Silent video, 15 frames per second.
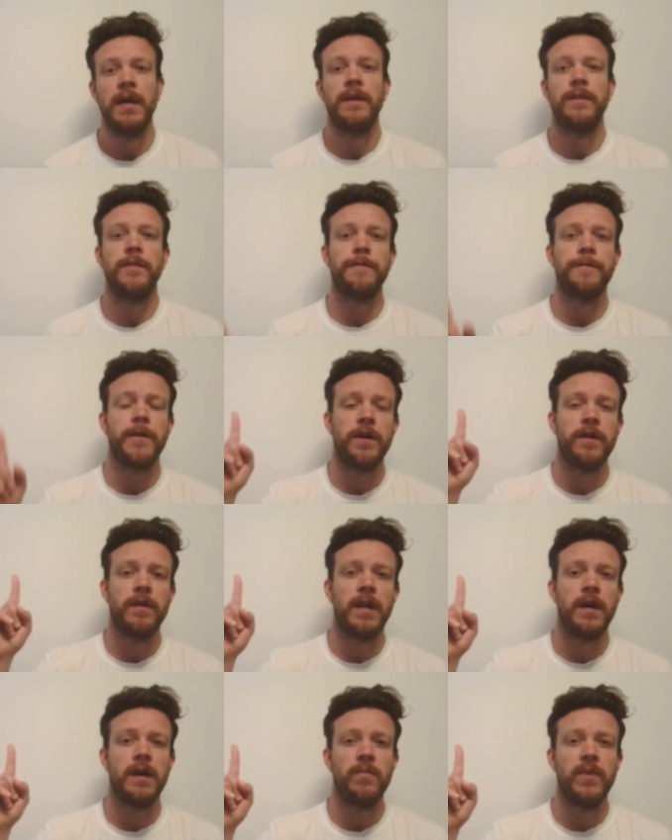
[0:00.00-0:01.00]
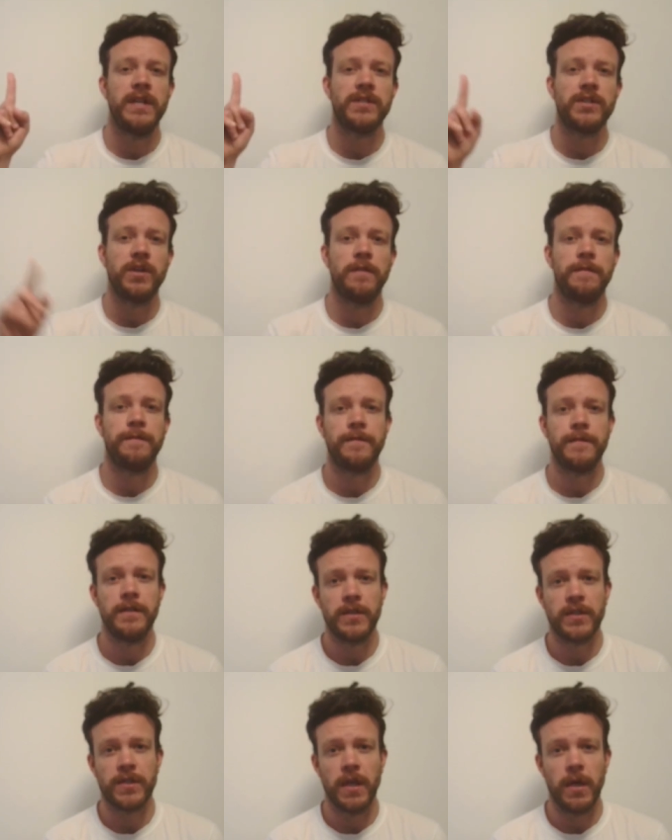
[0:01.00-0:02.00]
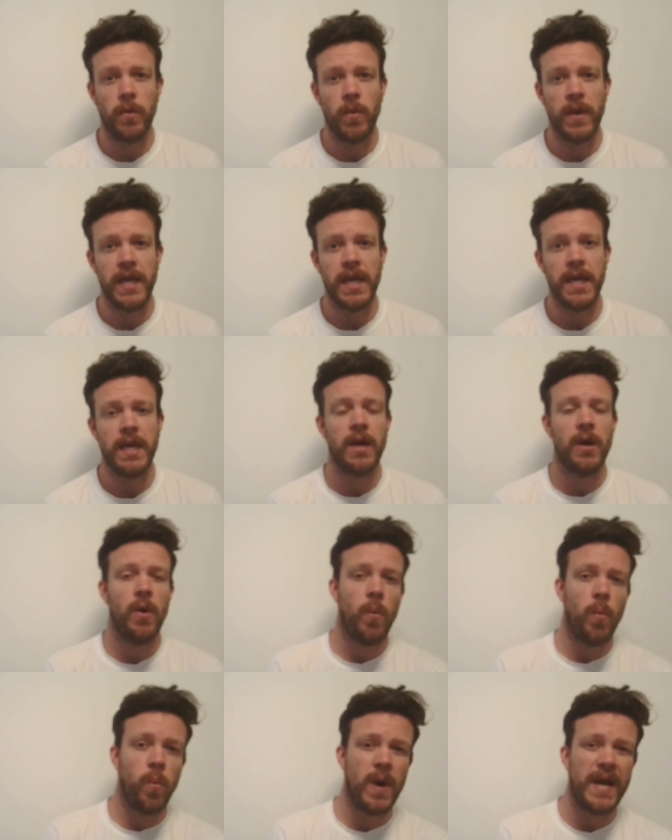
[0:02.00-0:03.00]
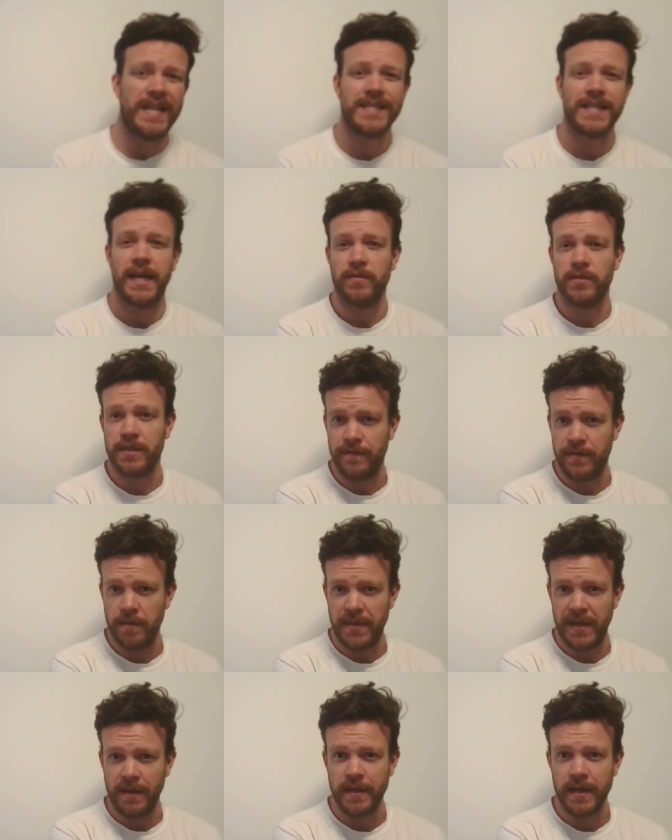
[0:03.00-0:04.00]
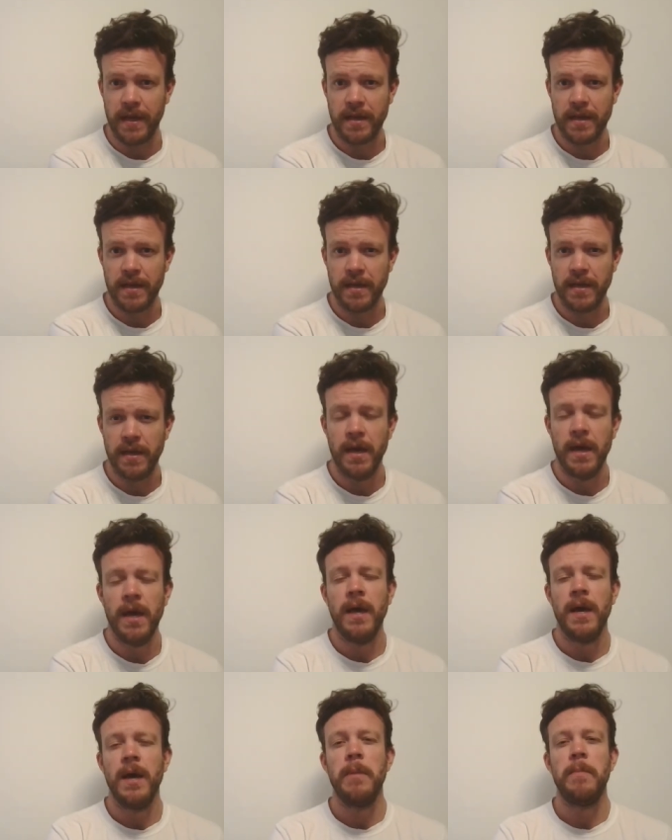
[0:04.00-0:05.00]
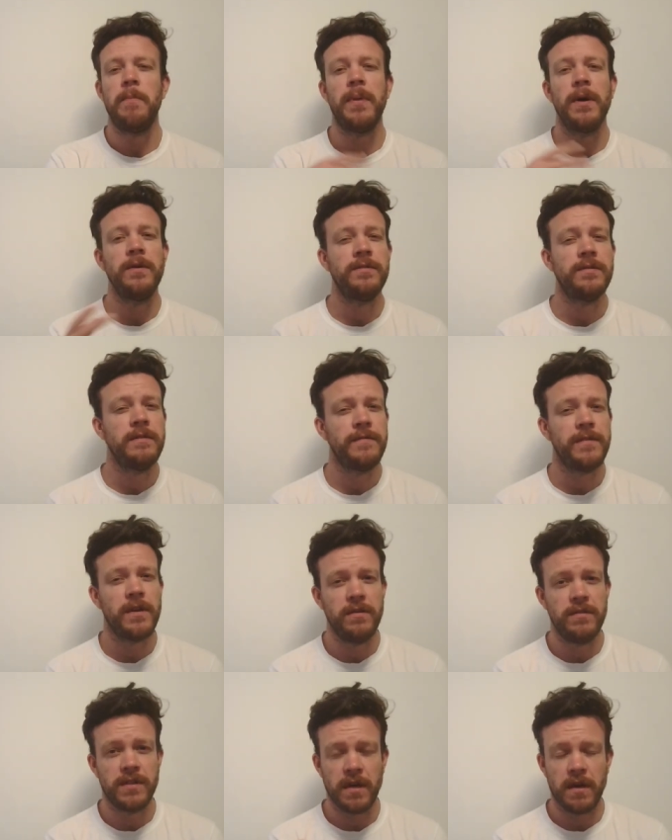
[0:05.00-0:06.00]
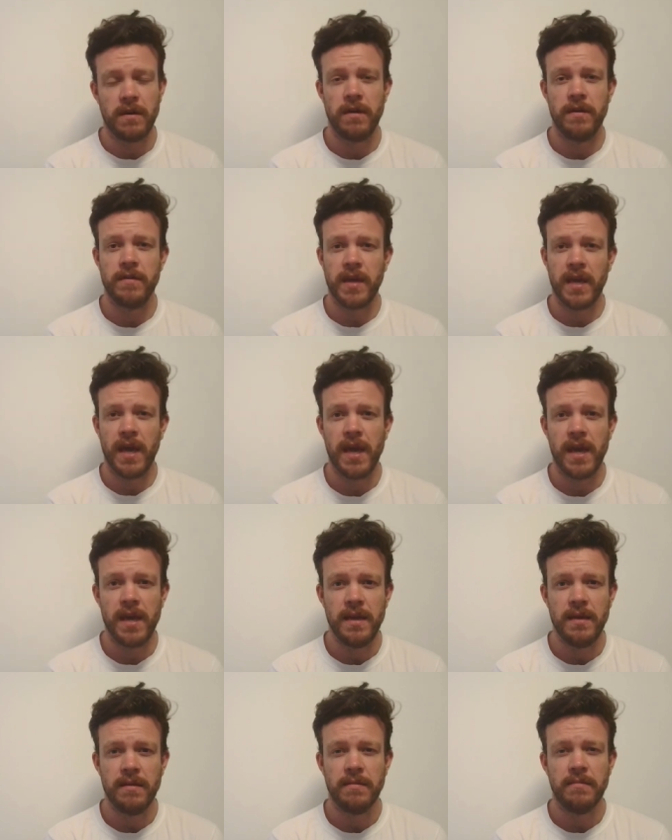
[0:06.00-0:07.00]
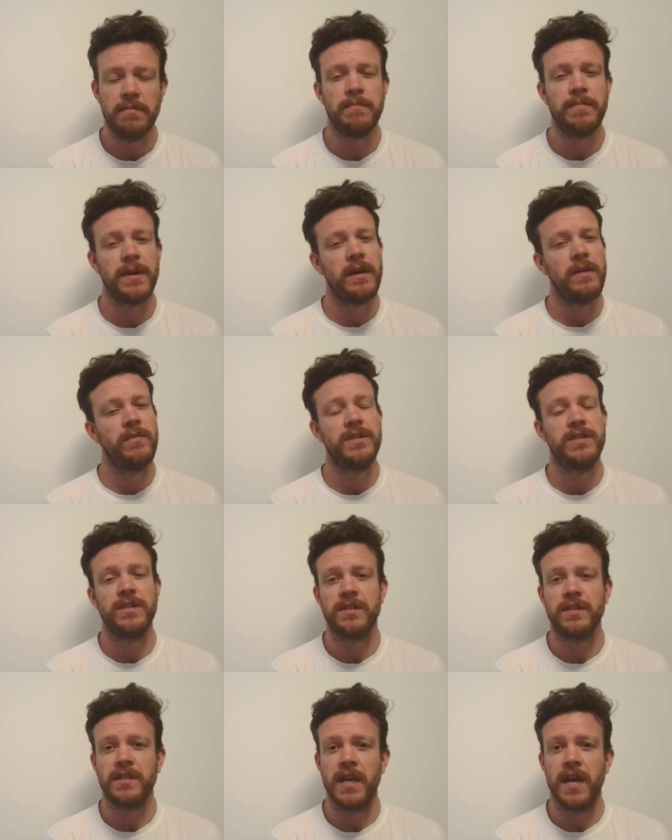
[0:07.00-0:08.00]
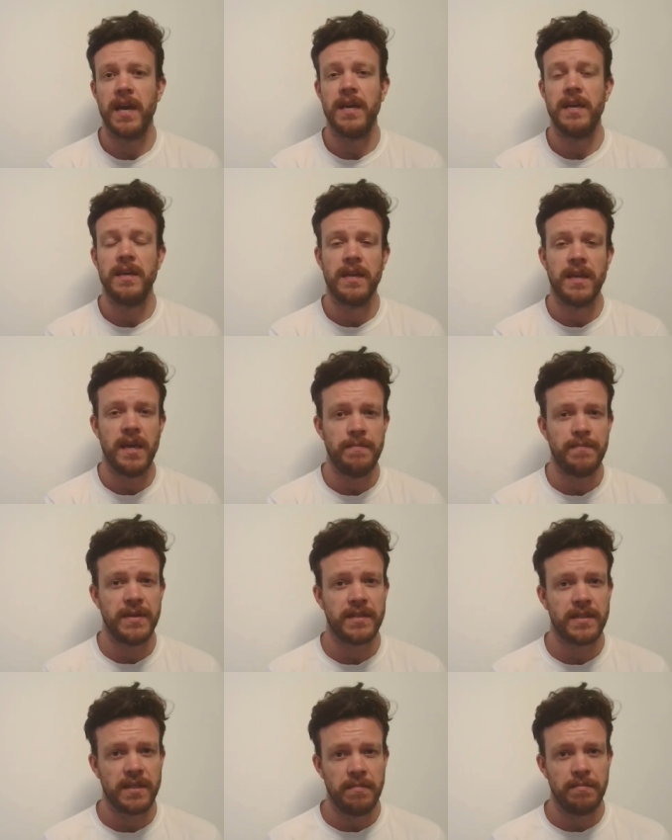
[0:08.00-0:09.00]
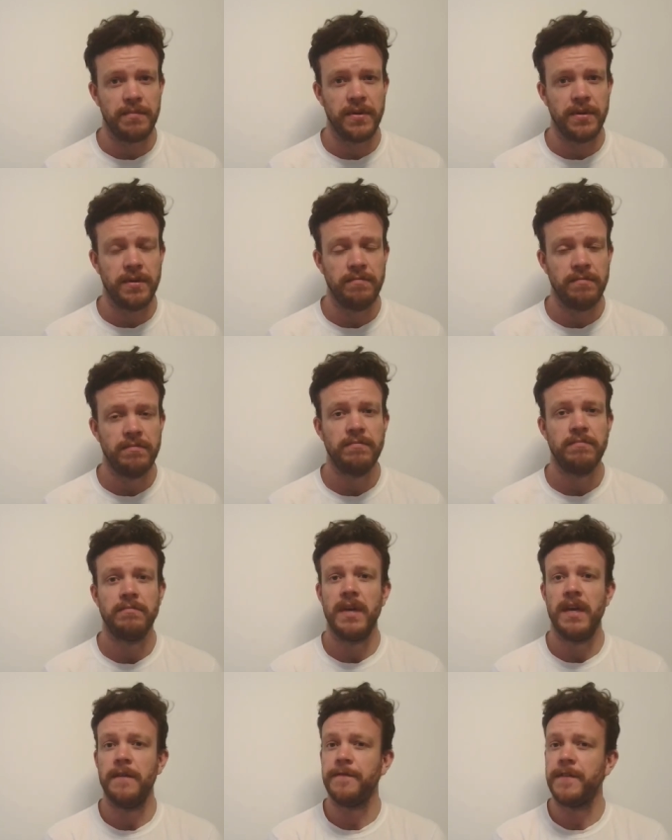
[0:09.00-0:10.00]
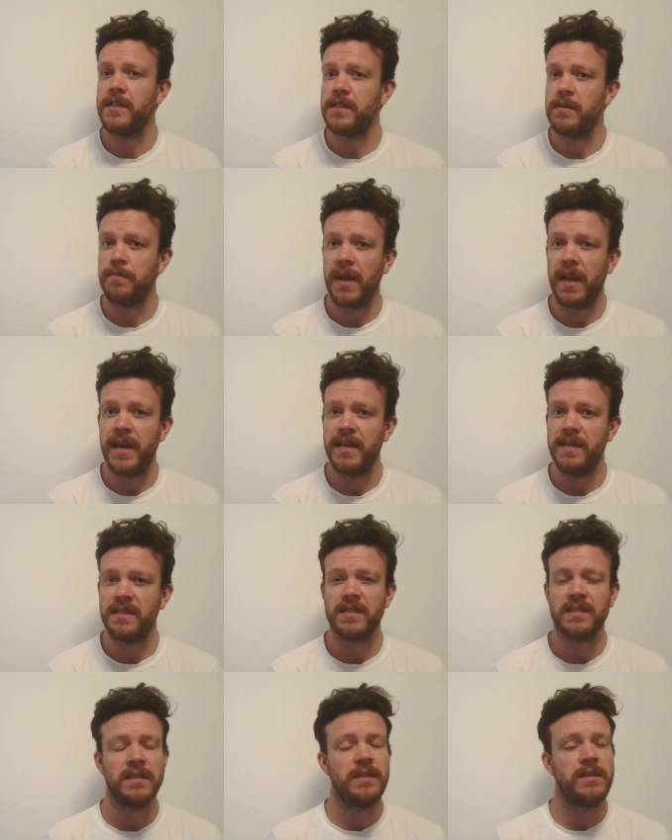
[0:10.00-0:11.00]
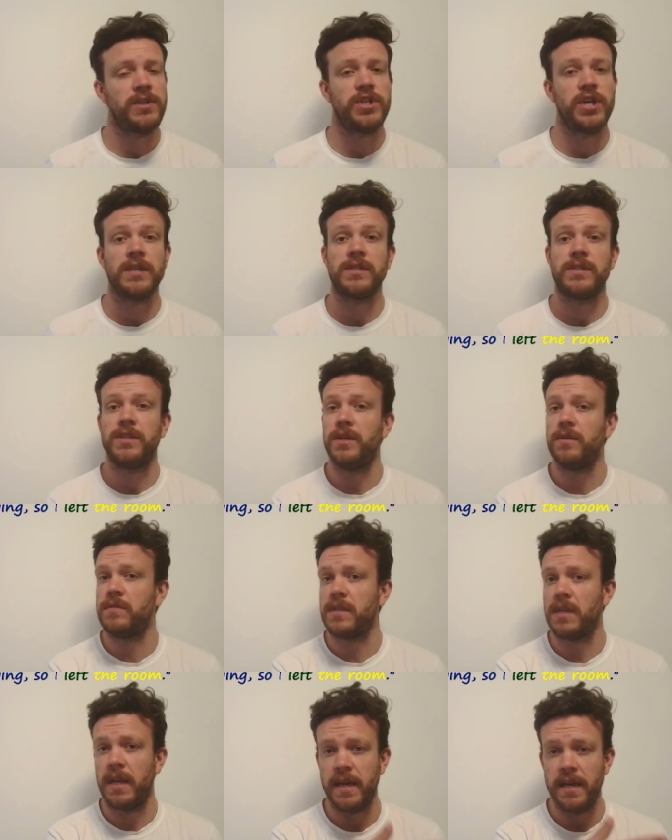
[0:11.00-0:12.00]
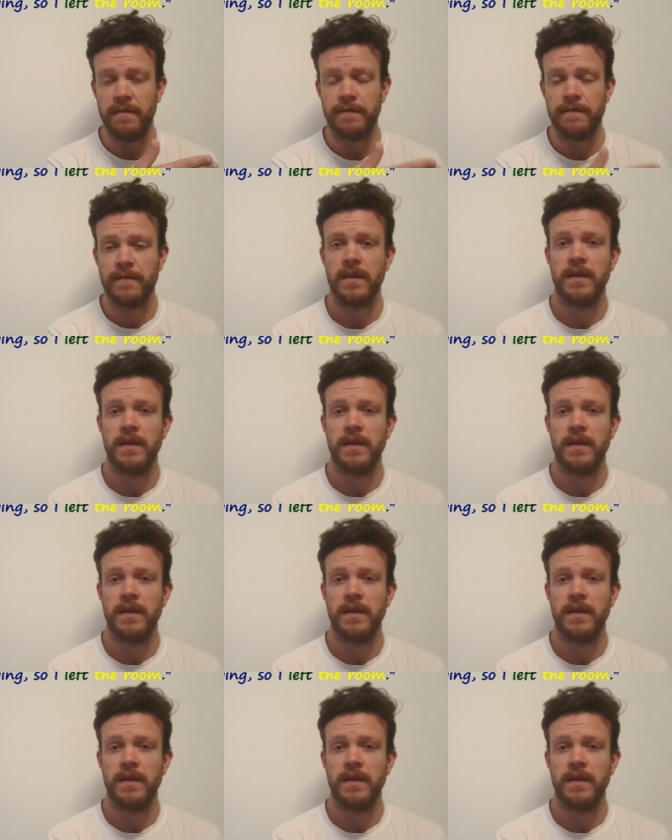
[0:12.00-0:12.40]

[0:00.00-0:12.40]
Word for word: The fire alarm went off, so we went out of the building. Both of those are okay, but I would just say keep it simple. If there's a place, just use leave.